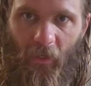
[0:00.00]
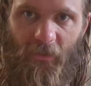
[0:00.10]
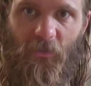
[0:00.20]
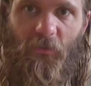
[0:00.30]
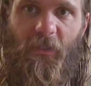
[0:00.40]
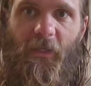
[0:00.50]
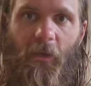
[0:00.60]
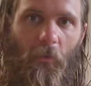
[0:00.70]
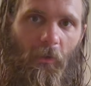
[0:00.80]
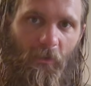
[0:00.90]
so today
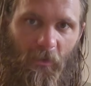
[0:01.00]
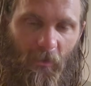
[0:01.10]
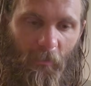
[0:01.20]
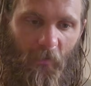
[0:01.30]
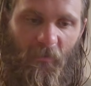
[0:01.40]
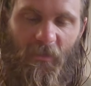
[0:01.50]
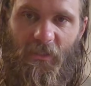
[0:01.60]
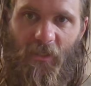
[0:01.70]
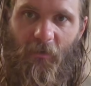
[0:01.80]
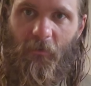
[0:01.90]
we're going to talk about the
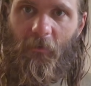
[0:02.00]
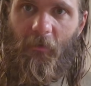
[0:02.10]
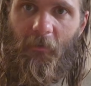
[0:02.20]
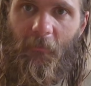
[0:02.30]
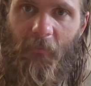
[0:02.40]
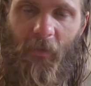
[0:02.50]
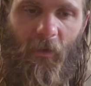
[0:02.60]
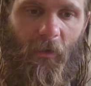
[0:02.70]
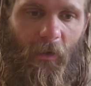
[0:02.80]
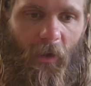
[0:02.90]
celery.
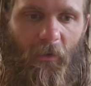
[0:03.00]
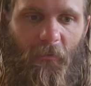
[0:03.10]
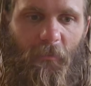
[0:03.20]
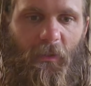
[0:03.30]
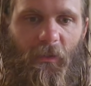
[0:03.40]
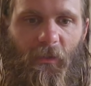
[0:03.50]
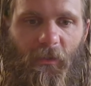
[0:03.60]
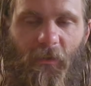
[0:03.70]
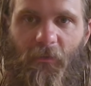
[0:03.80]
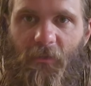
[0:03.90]
I've been
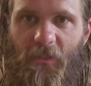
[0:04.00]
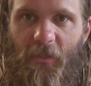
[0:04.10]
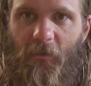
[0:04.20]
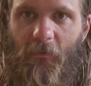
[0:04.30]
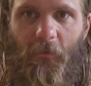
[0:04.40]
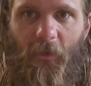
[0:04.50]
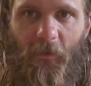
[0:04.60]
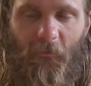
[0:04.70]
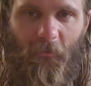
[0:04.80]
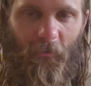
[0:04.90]
eating the
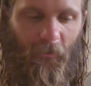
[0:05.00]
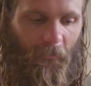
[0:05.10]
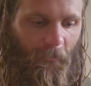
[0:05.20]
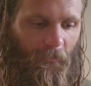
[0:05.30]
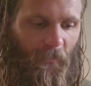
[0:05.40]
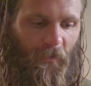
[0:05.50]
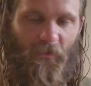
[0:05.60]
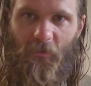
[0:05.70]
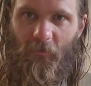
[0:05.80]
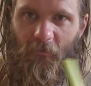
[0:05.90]
celery because
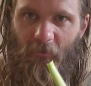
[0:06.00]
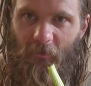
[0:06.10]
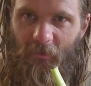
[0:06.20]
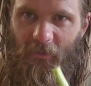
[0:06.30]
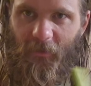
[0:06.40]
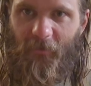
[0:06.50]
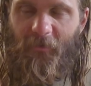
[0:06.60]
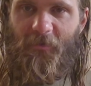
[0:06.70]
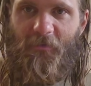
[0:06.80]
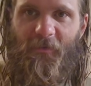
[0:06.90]
it's good for your teeth.
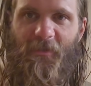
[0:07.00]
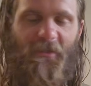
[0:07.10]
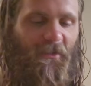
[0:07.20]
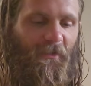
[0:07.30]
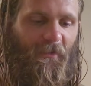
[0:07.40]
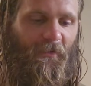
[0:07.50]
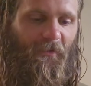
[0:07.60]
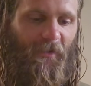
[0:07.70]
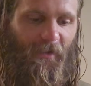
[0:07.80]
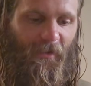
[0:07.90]
That's what they said.
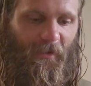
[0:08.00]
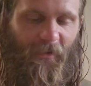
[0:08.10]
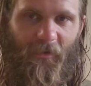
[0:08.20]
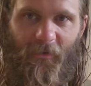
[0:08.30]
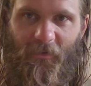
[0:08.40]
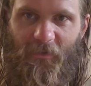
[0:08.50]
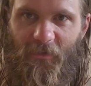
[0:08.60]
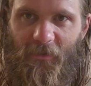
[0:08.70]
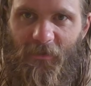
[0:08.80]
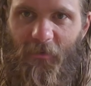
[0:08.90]
That's
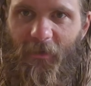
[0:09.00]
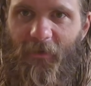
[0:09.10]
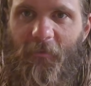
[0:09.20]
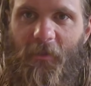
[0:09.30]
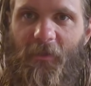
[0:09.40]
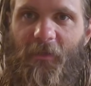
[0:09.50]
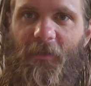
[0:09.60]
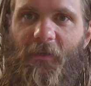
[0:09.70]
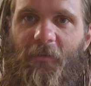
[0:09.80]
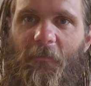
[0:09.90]
why I've been
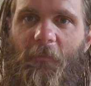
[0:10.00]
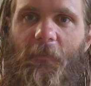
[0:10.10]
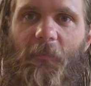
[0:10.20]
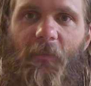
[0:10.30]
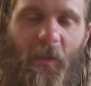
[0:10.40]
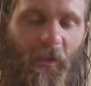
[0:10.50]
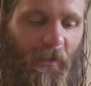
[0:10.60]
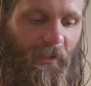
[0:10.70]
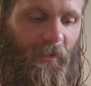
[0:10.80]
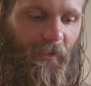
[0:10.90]
eating
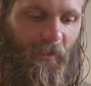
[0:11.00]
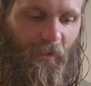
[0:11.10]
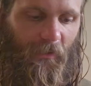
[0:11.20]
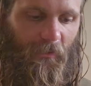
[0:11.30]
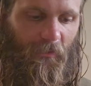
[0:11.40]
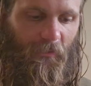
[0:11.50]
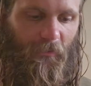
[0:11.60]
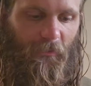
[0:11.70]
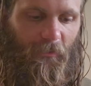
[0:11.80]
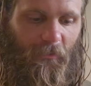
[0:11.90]
it. Now, if
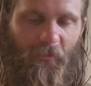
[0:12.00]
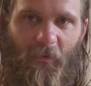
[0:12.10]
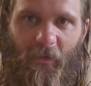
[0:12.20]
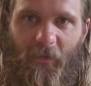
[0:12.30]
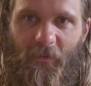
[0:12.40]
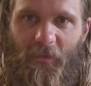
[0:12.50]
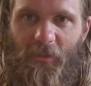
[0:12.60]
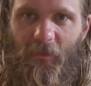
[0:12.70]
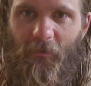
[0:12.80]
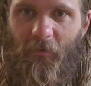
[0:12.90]
you find
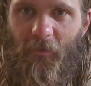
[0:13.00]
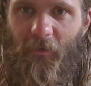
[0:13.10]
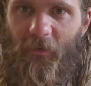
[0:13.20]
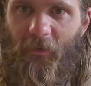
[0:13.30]
celery,